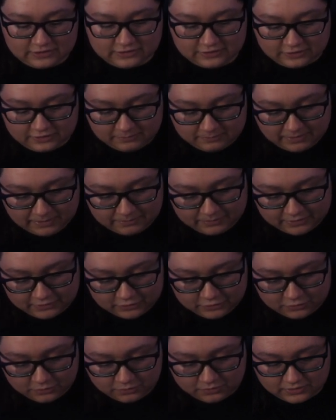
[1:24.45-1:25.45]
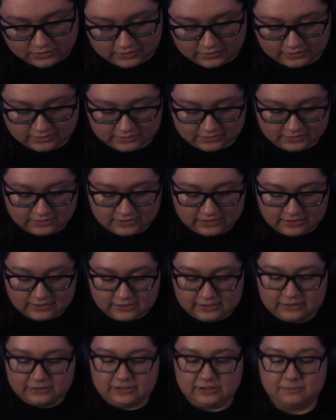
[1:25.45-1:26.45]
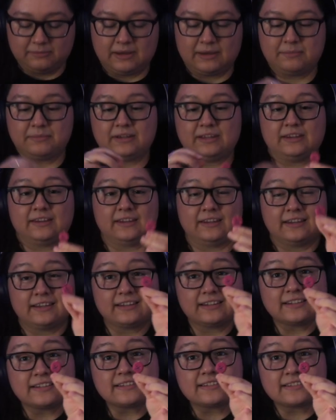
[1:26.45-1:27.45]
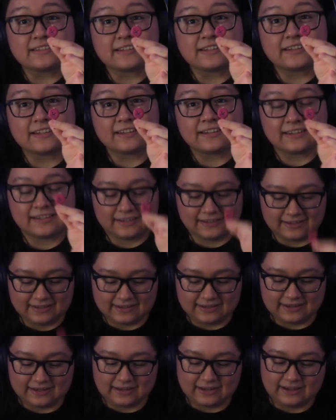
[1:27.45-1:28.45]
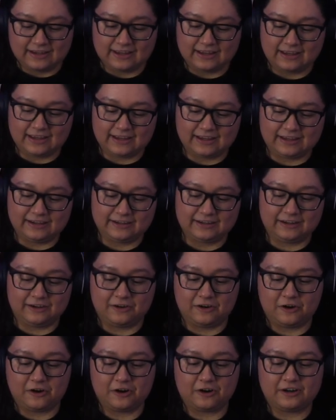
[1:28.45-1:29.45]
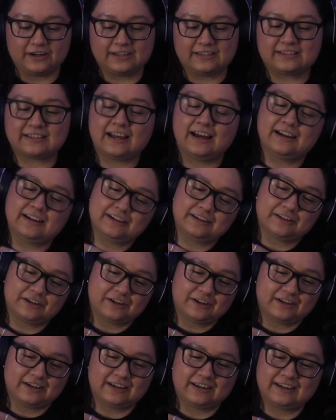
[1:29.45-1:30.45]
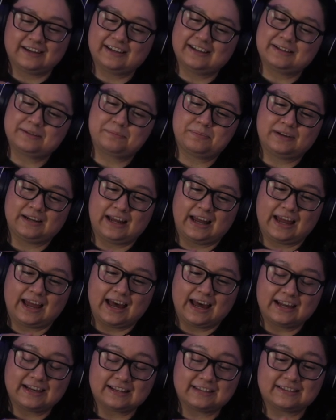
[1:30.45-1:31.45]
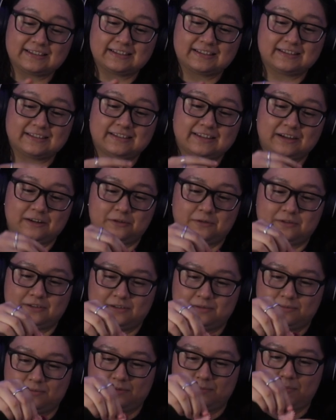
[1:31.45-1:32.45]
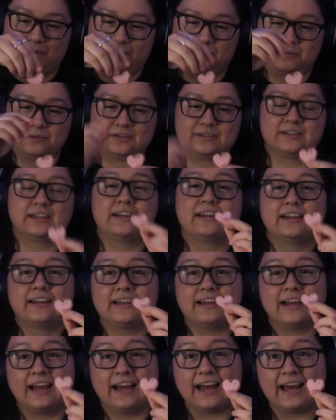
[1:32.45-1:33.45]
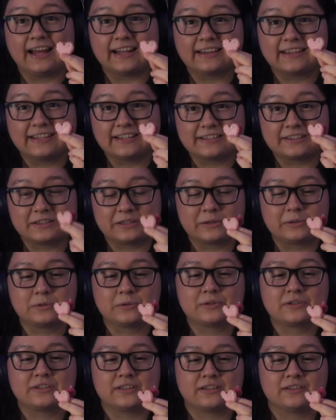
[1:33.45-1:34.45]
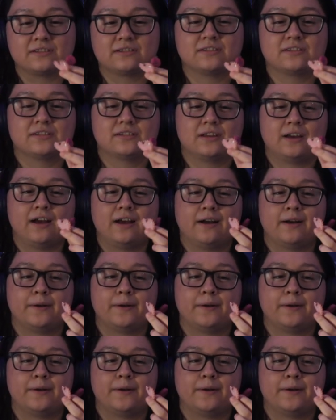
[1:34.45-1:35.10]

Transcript: She made me two things. She made me this. And a heart. It's kind of dirty. It's but I had it since... Oh, it's backwards. I had these two since...